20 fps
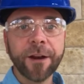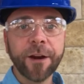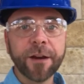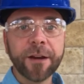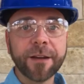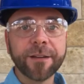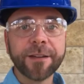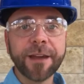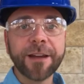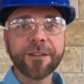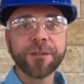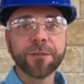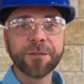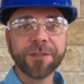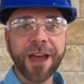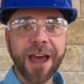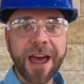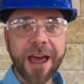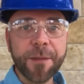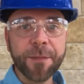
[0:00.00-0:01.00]
are going to take some
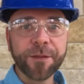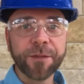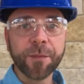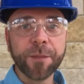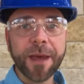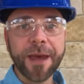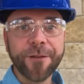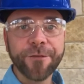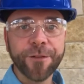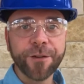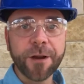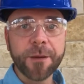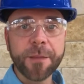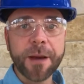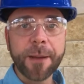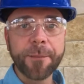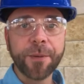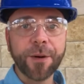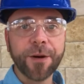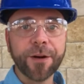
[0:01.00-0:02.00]
time and some effort on
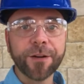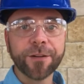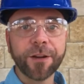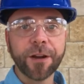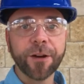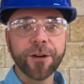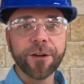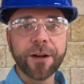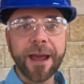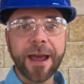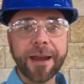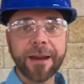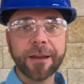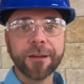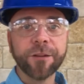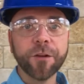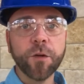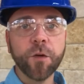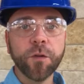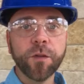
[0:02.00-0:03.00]
my part to learn how to
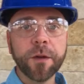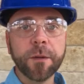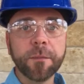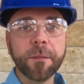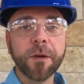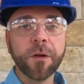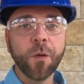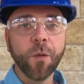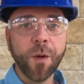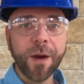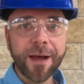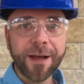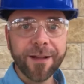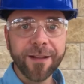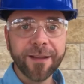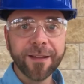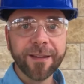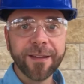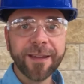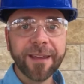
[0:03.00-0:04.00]
do them
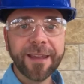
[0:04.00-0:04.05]
well.